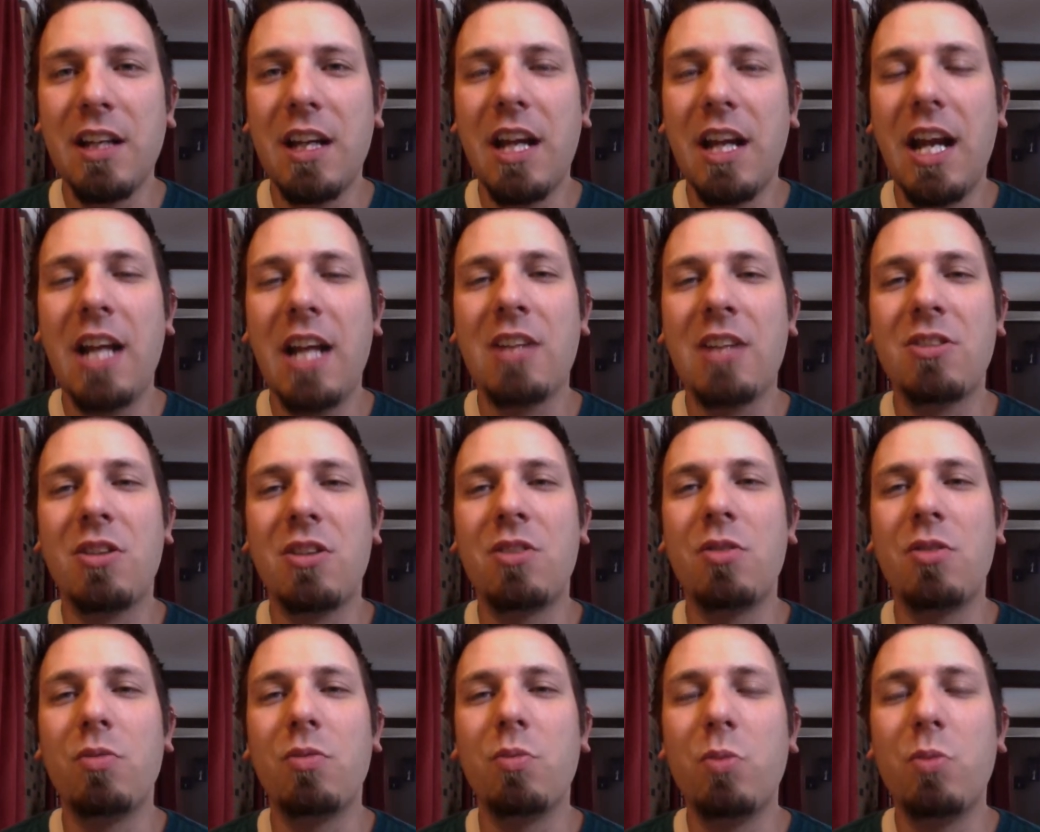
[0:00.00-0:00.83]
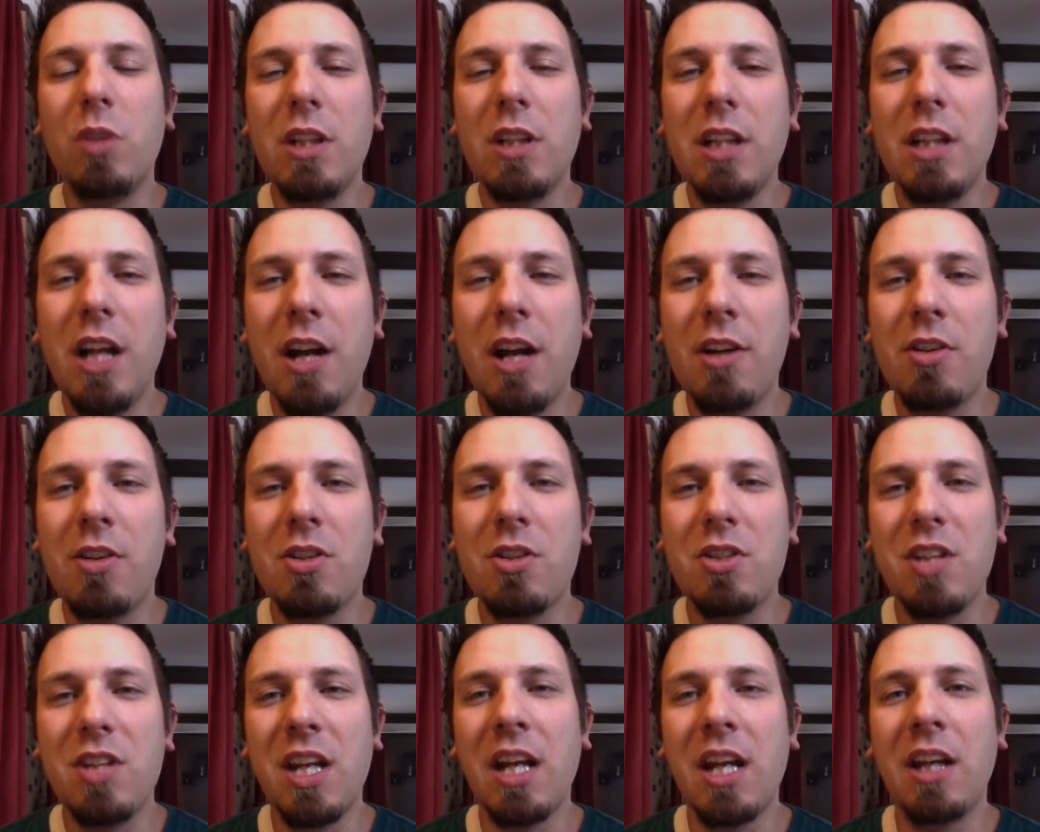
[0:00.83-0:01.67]
and start to really
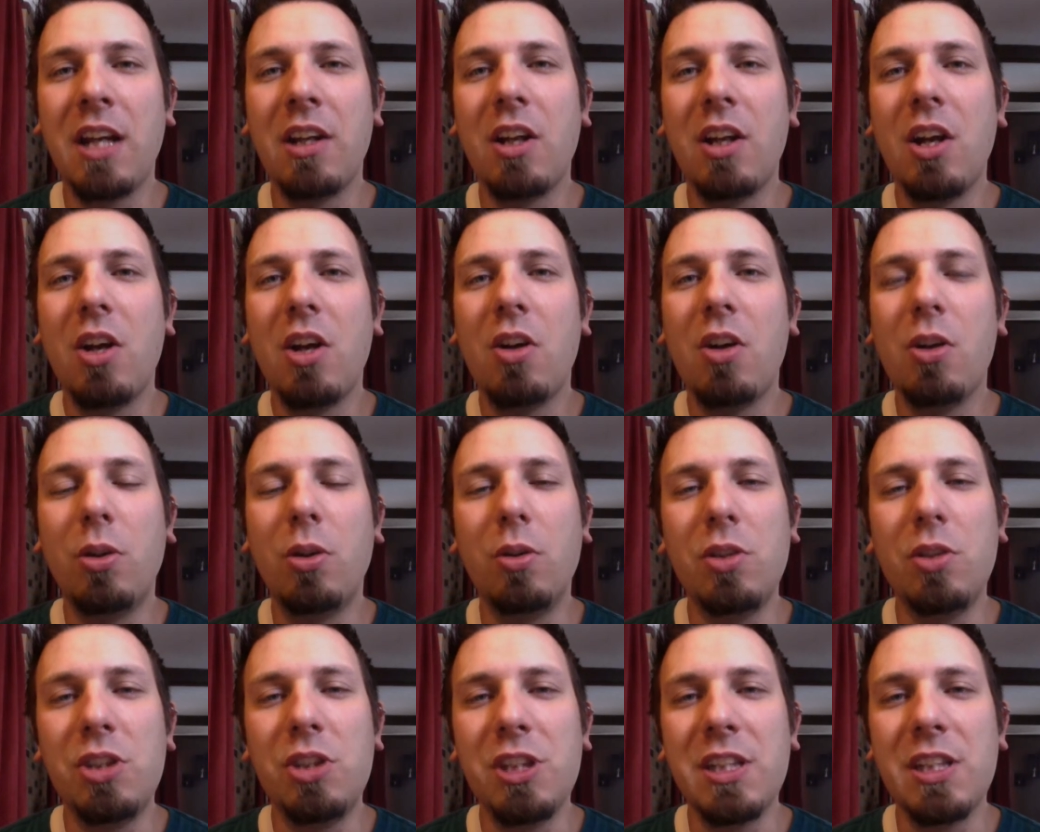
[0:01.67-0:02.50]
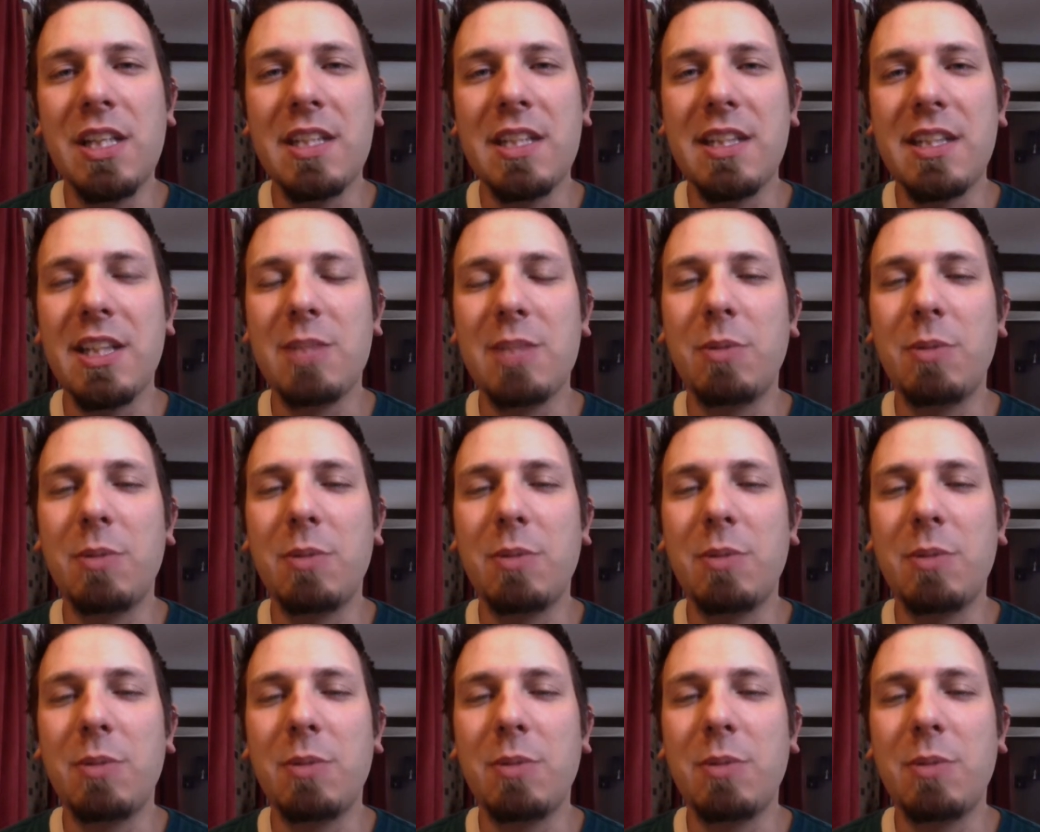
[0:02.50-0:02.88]
understand who Jesus is.